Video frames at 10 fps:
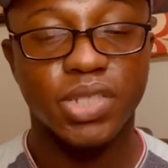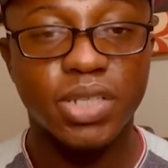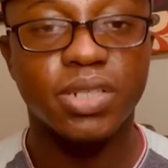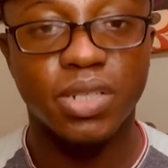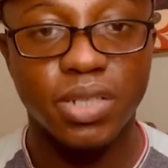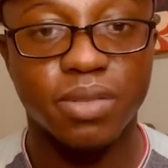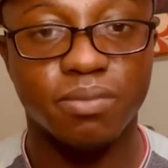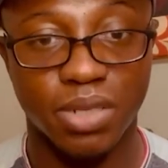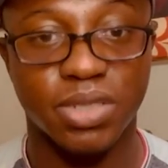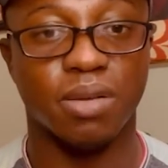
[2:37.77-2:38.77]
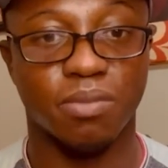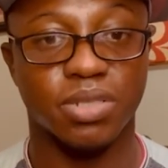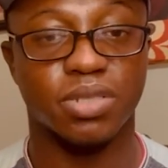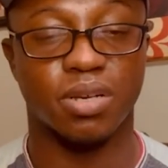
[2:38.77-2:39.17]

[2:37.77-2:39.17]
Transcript: Indeed, my time has